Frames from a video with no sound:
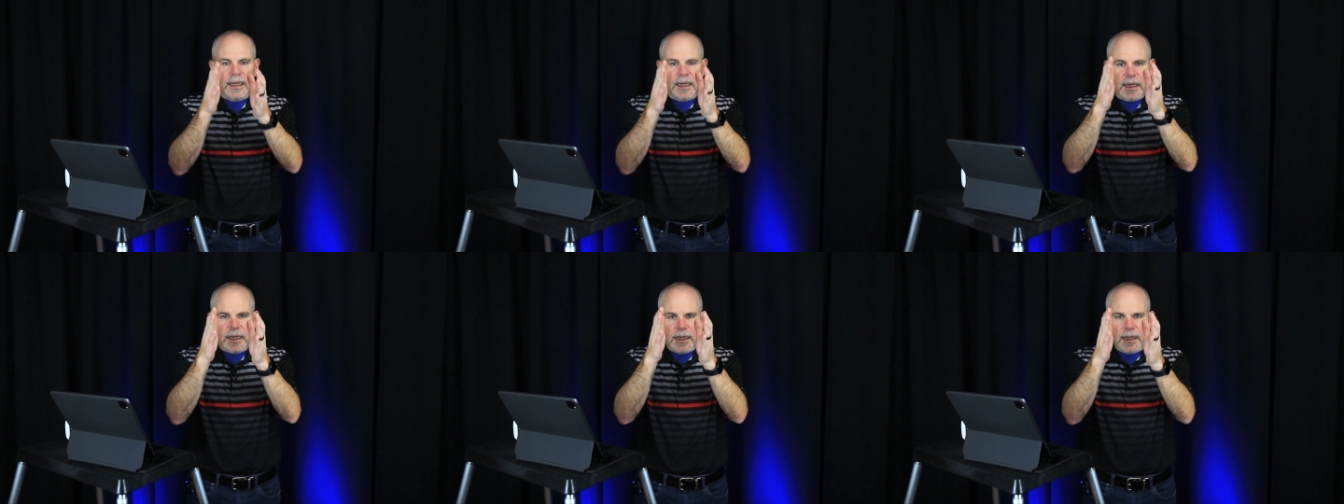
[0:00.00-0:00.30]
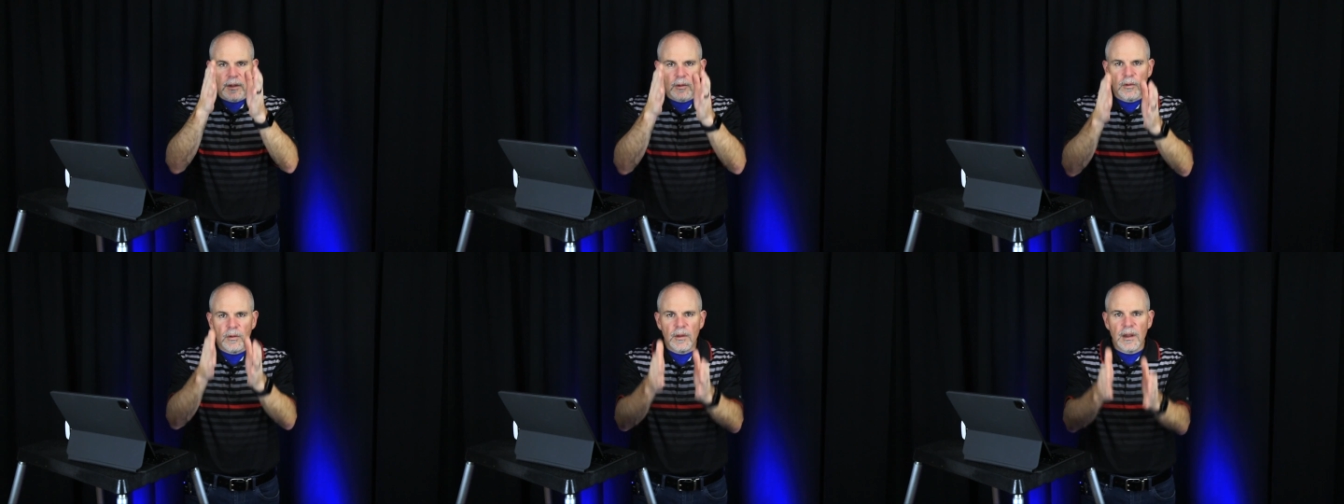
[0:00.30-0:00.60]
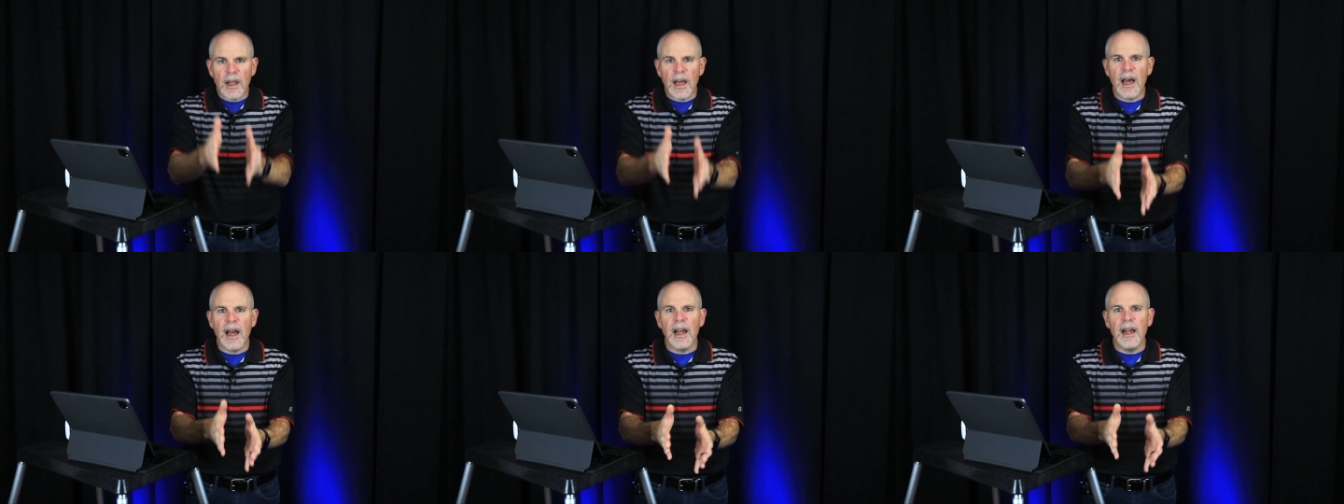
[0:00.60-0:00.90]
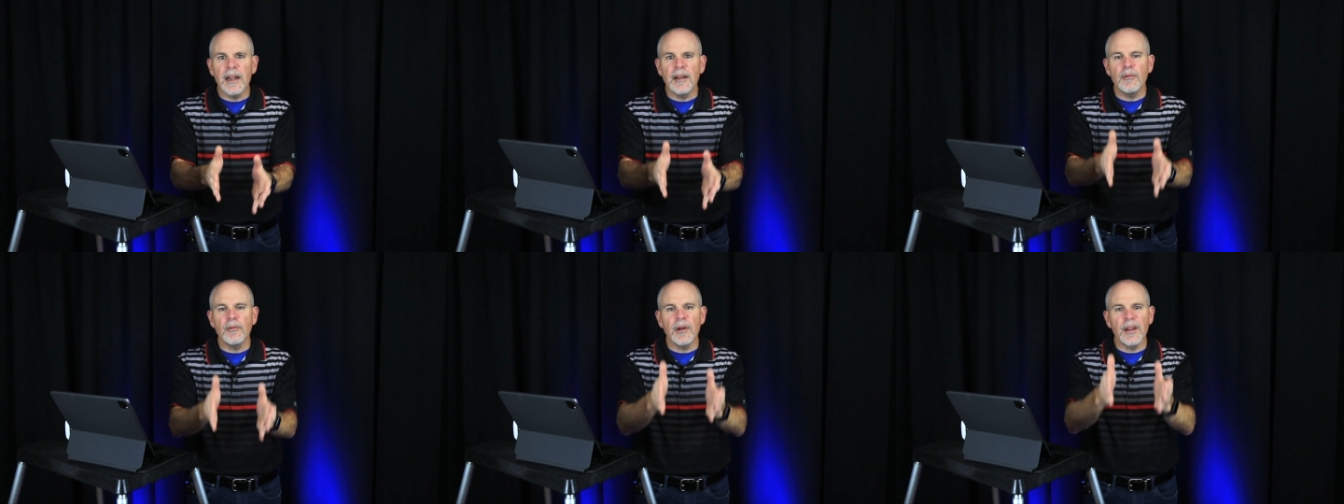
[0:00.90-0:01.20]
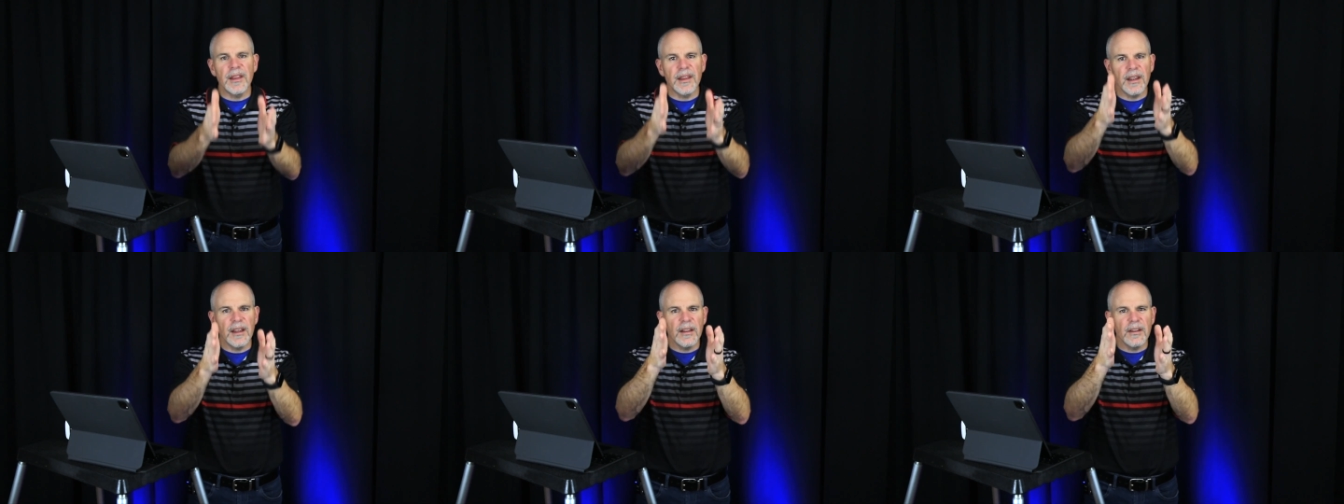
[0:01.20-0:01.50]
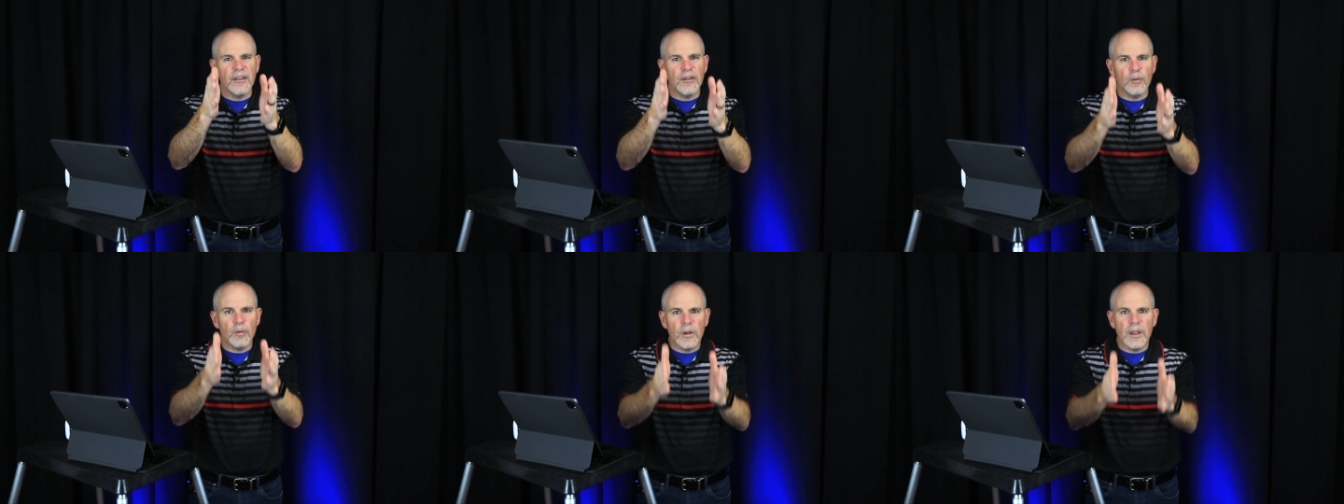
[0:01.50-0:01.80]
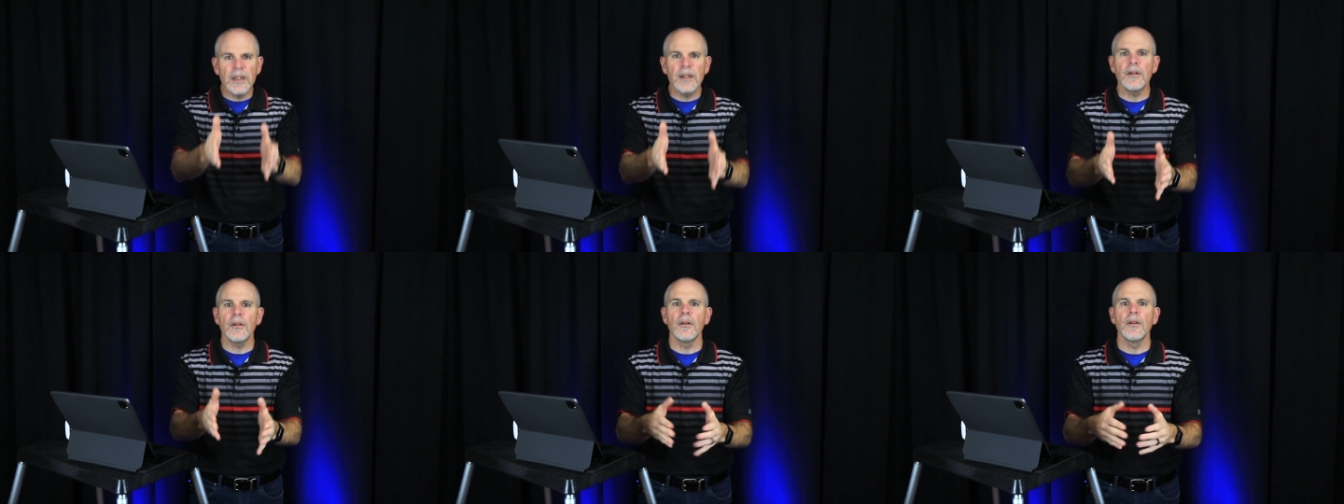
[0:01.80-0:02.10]
in line with His
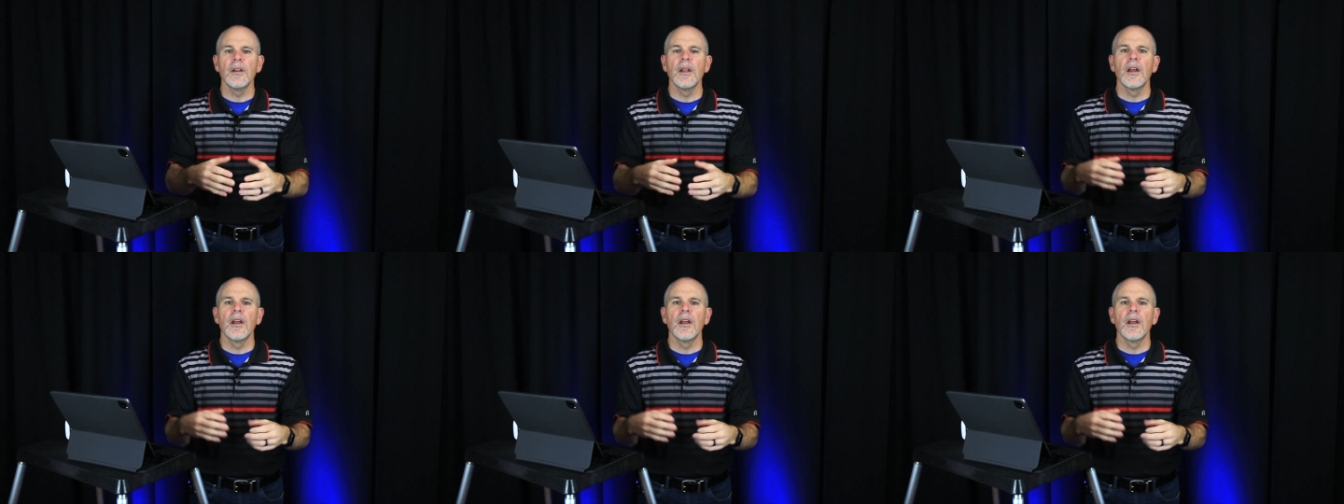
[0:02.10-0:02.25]
will.